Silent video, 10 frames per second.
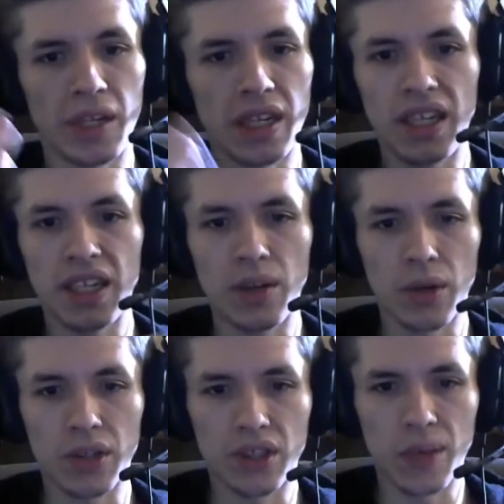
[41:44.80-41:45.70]
it
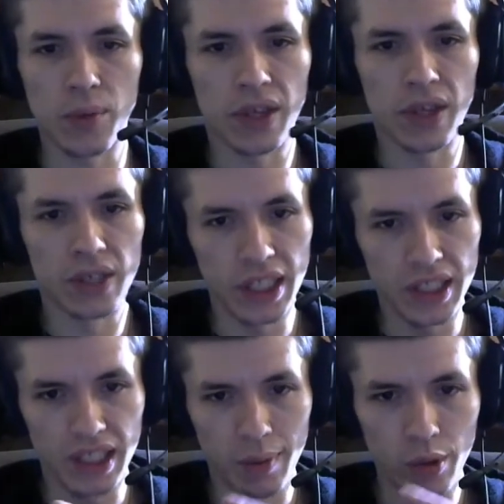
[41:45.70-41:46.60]
works the same way. She has the
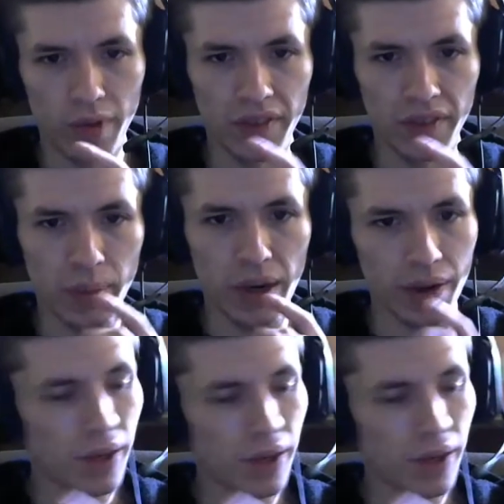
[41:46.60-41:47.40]
same equivalent power.